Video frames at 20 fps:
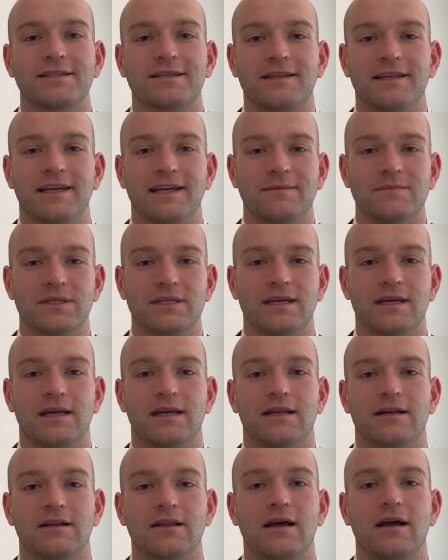claims
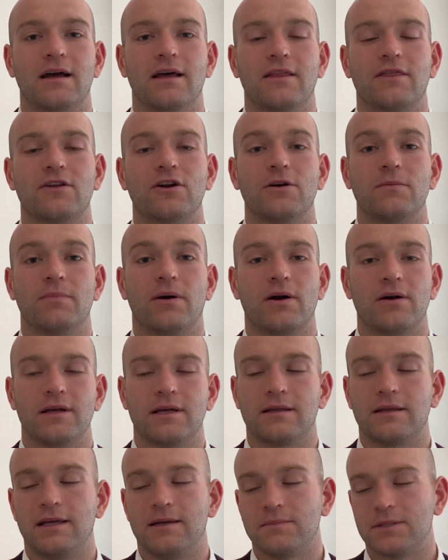and third party
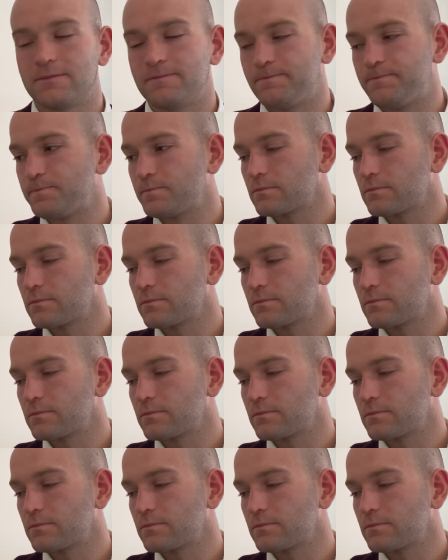claims.